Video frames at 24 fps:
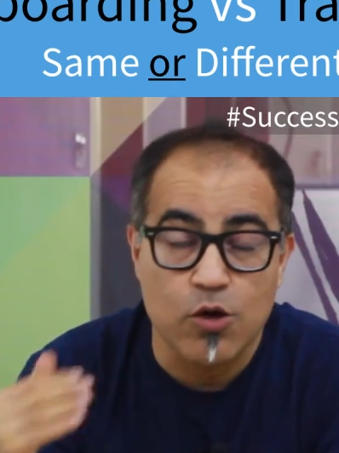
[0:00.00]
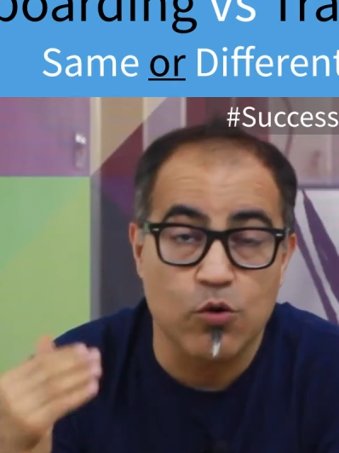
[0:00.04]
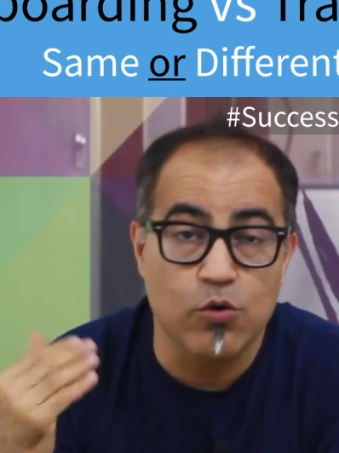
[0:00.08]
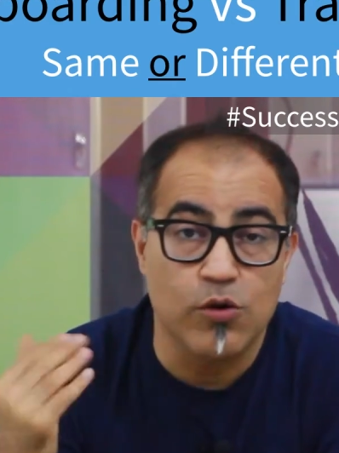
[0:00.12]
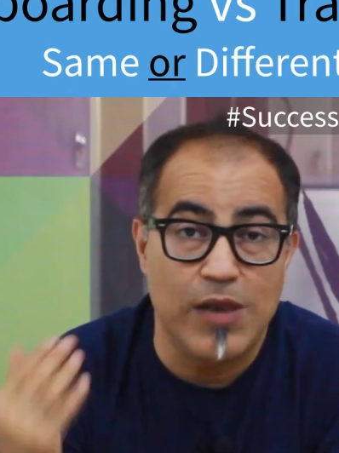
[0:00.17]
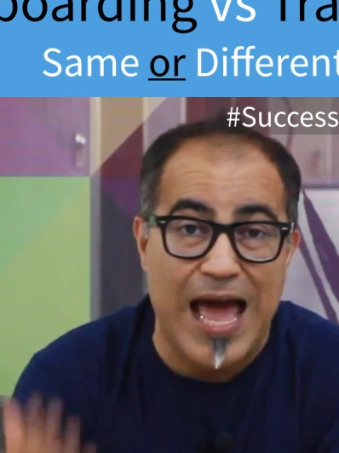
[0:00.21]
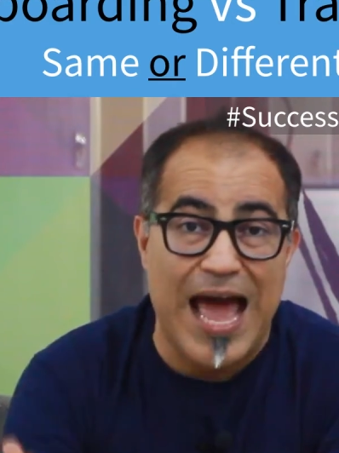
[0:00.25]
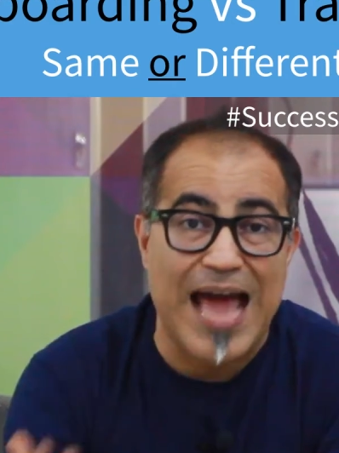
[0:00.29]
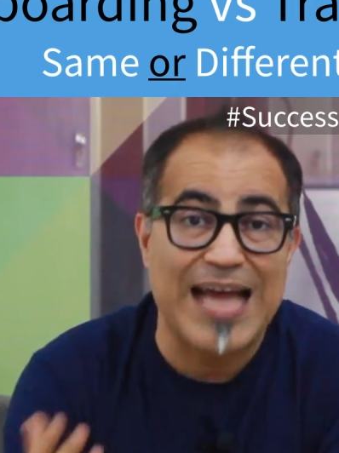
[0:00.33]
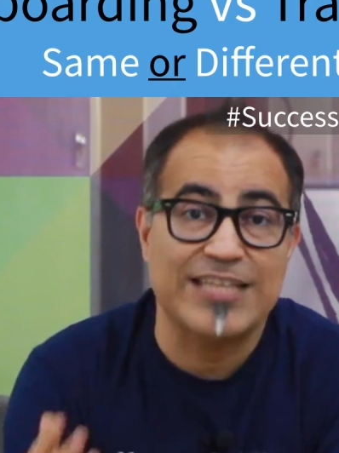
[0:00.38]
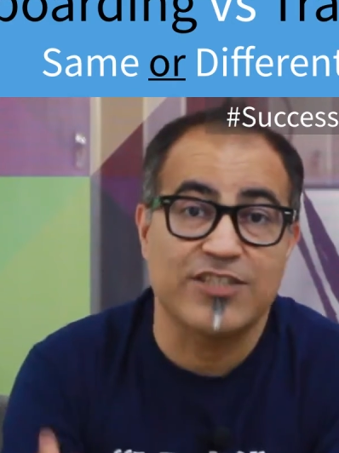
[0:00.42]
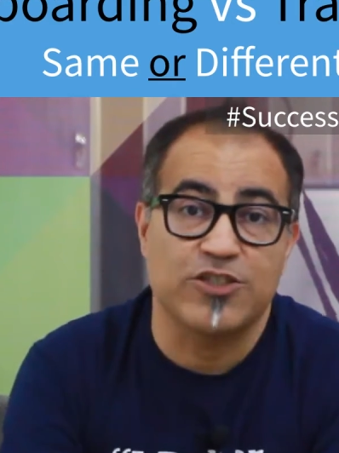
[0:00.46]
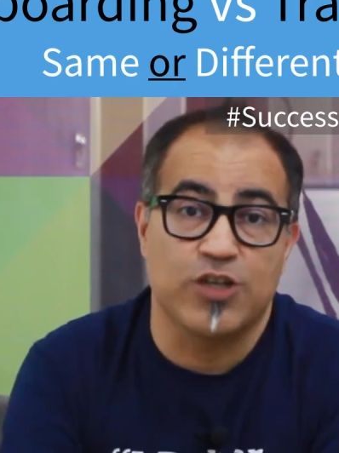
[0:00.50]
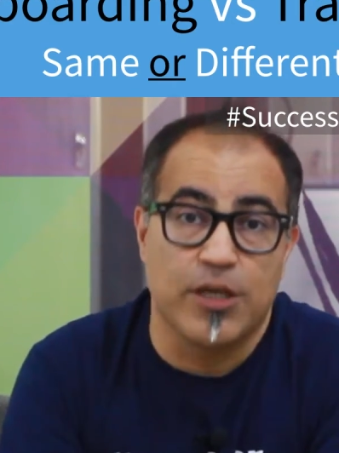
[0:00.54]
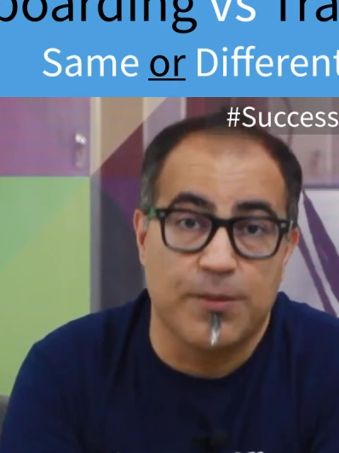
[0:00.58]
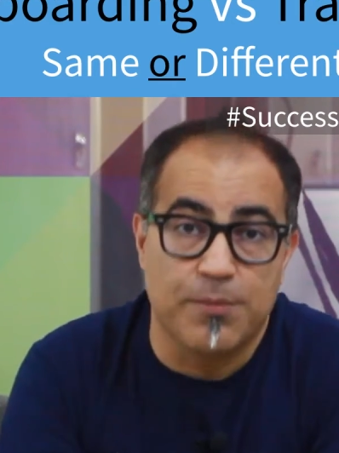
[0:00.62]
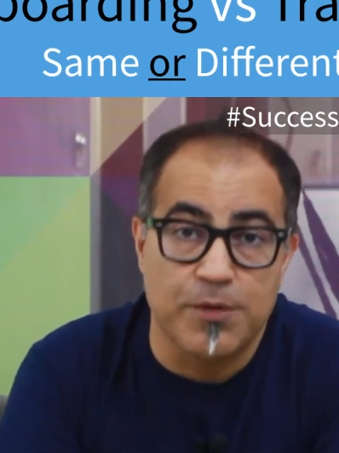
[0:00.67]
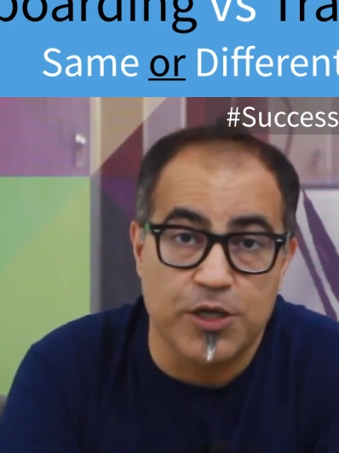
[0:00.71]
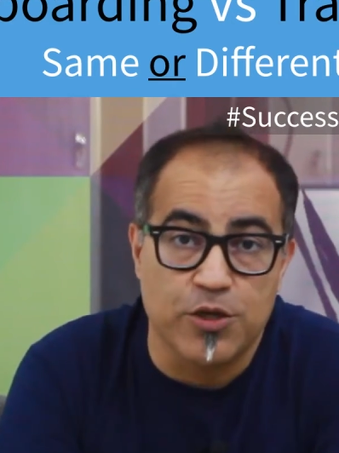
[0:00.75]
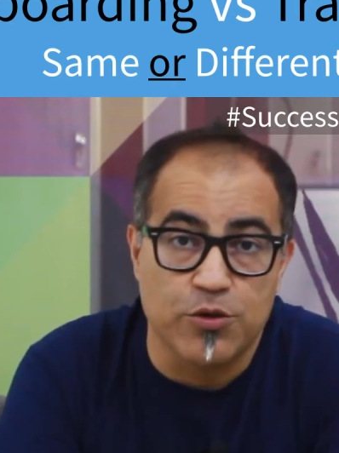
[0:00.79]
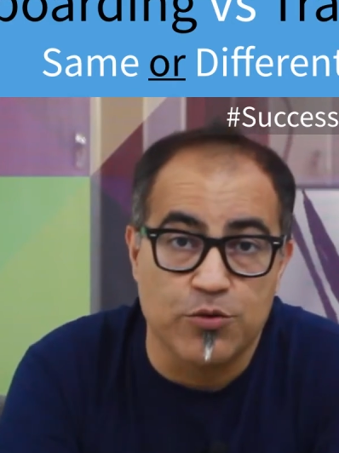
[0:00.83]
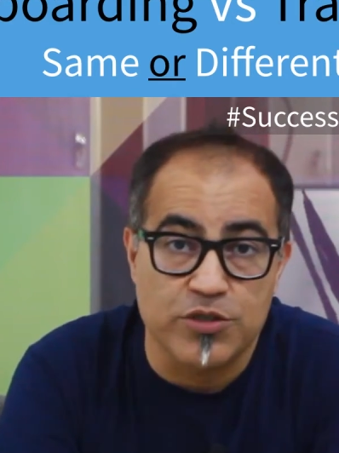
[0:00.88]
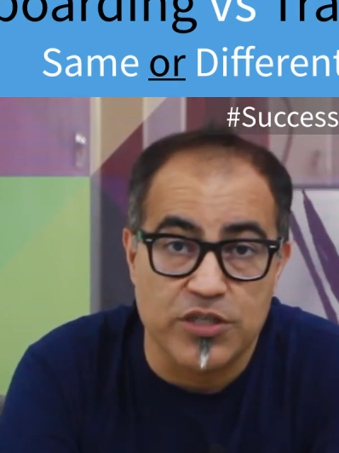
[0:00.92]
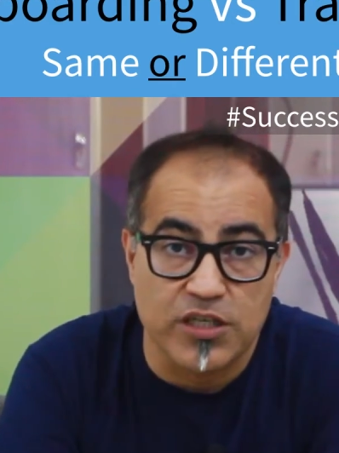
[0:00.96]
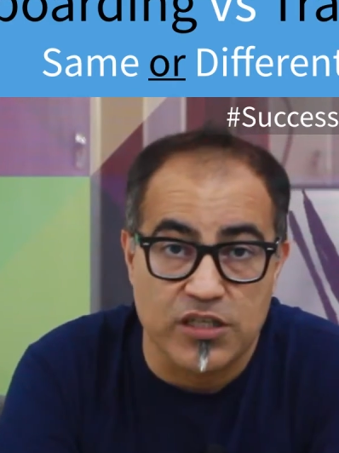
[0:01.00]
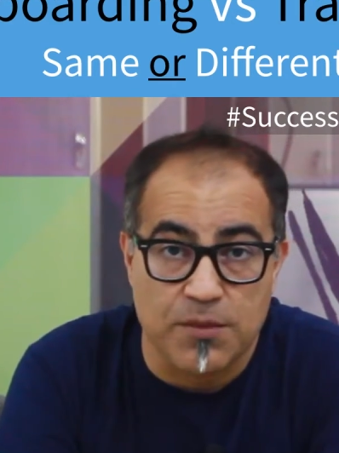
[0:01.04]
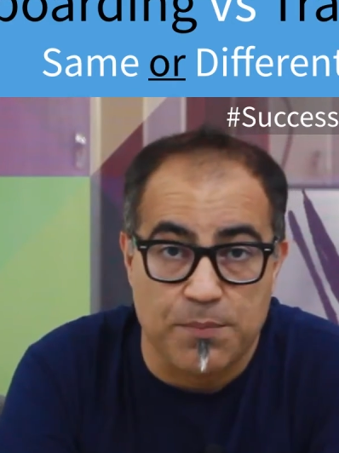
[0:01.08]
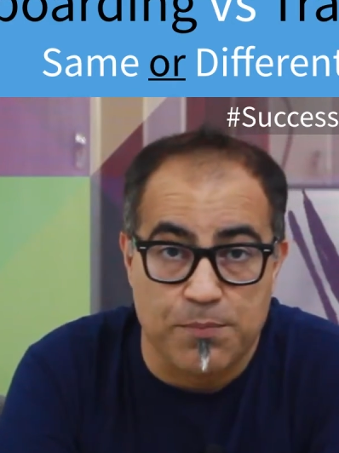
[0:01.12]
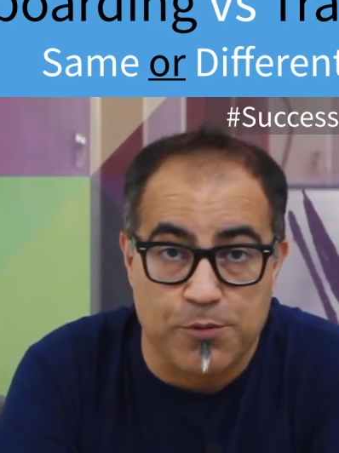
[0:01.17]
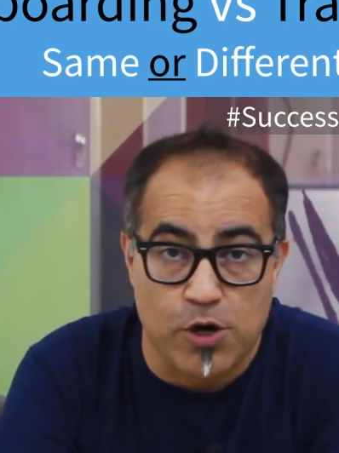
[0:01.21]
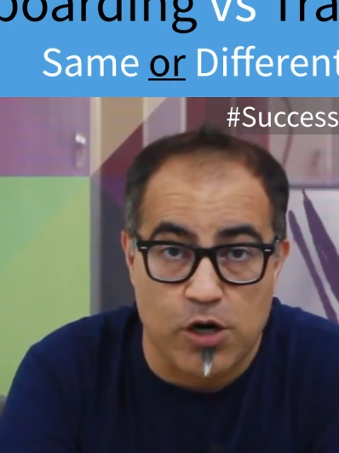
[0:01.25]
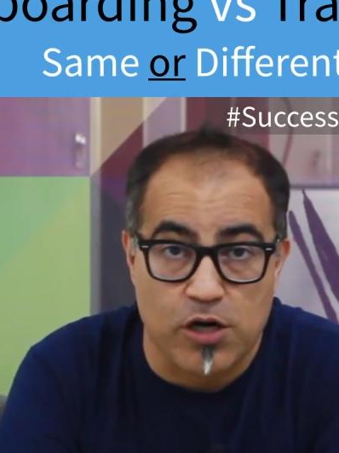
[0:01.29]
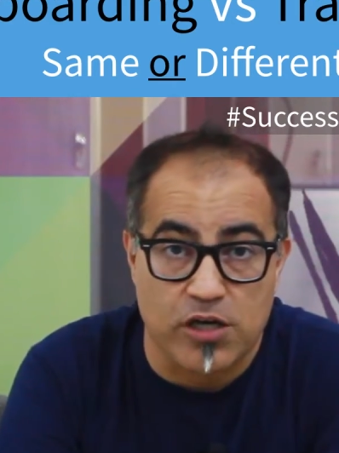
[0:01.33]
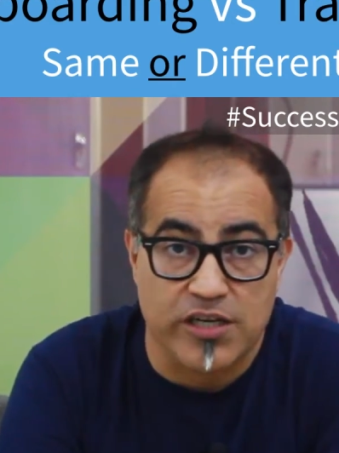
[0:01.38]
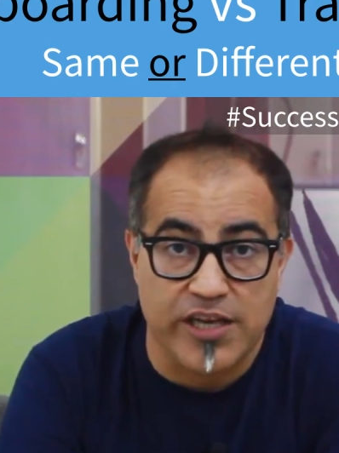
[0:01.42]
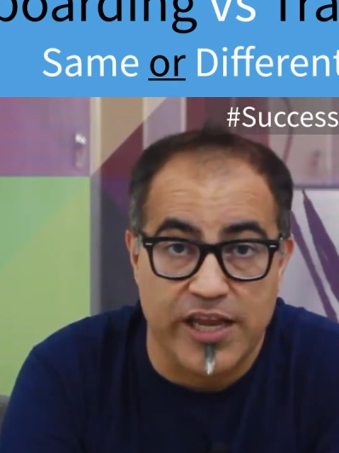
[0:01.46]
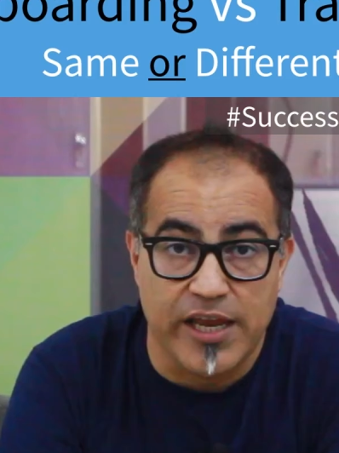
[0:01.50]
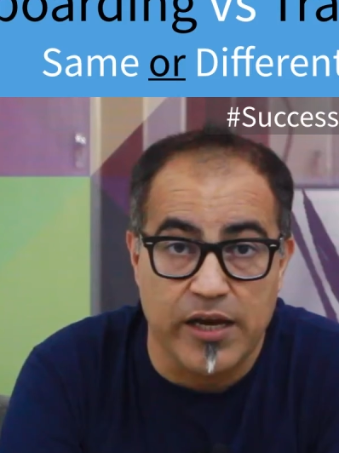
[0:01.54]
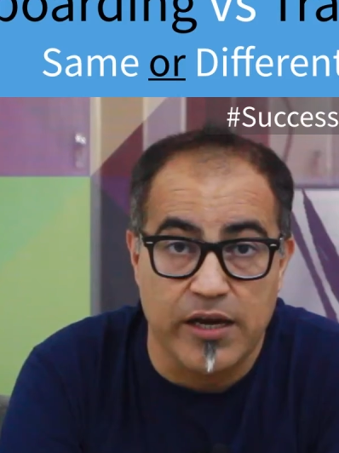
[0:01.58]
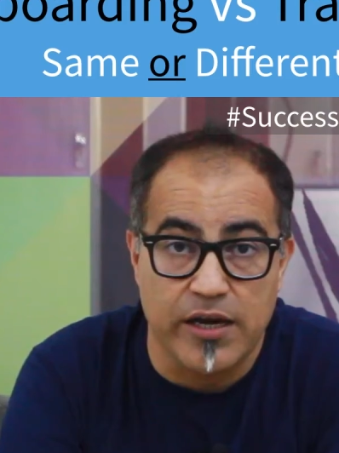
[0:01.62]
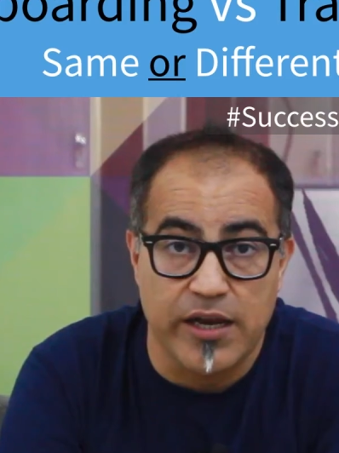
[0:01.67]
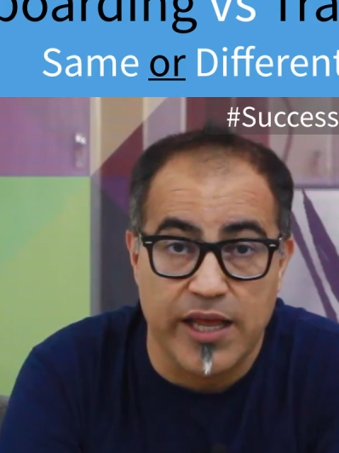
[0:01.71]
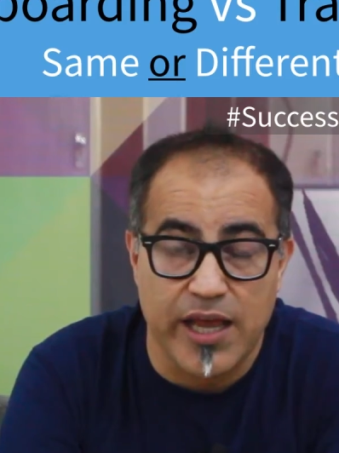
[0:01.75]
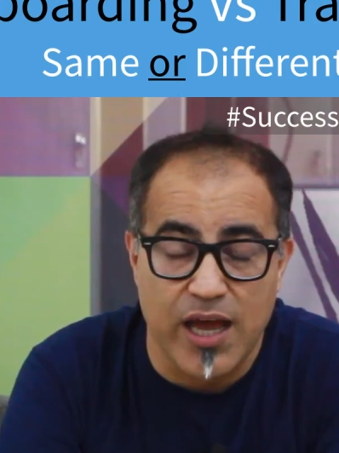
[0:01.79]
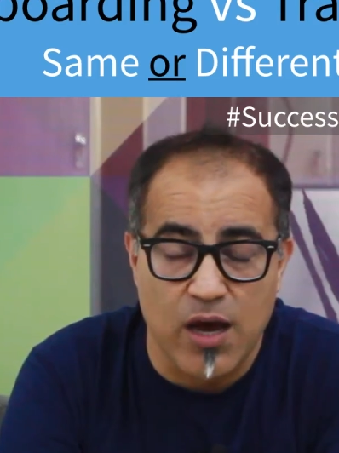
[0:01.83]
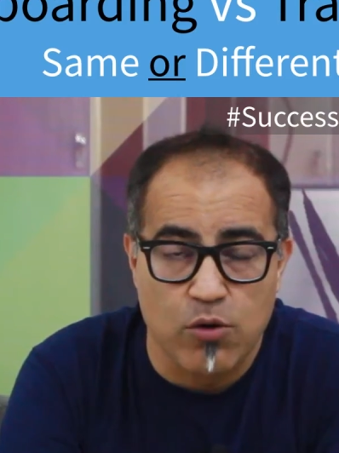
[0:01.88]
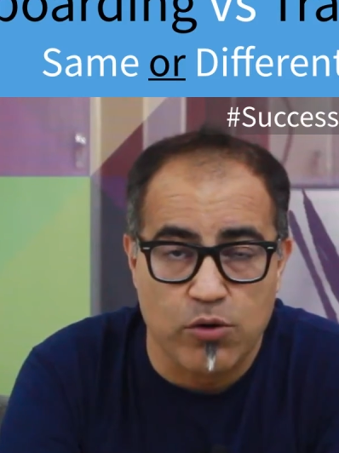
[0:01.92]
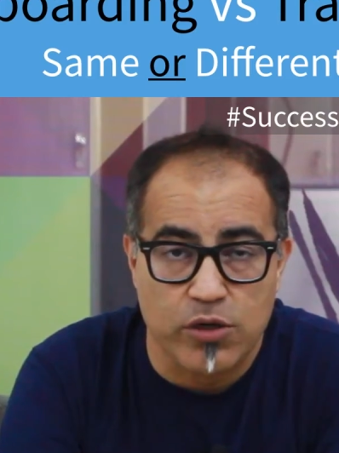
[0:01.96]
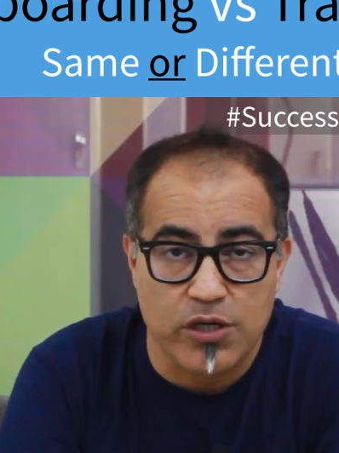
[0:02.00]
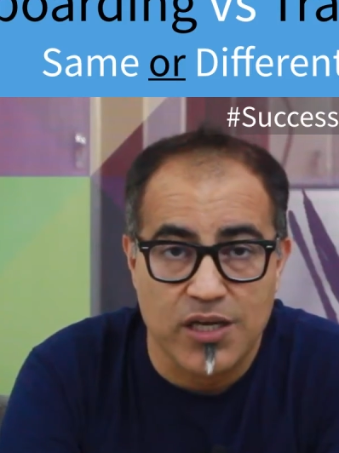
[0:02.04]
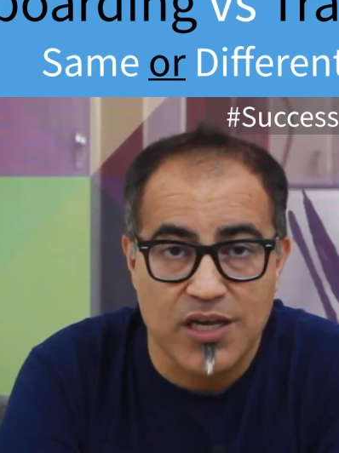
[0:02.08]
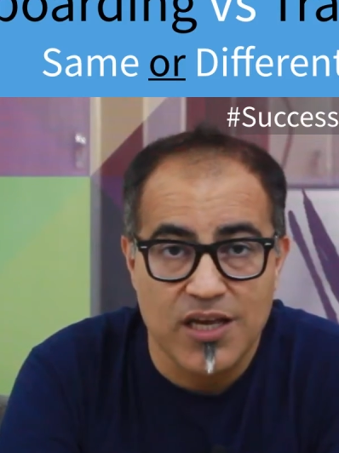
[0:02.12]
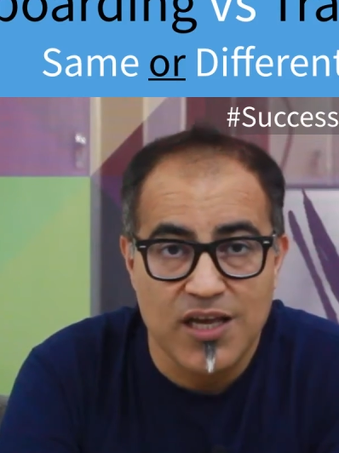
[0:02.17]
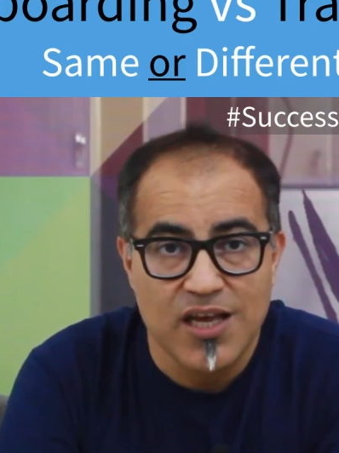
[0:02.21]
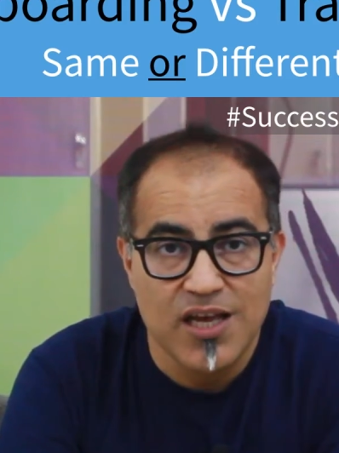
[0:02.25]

who will actually be using the product day in, day out.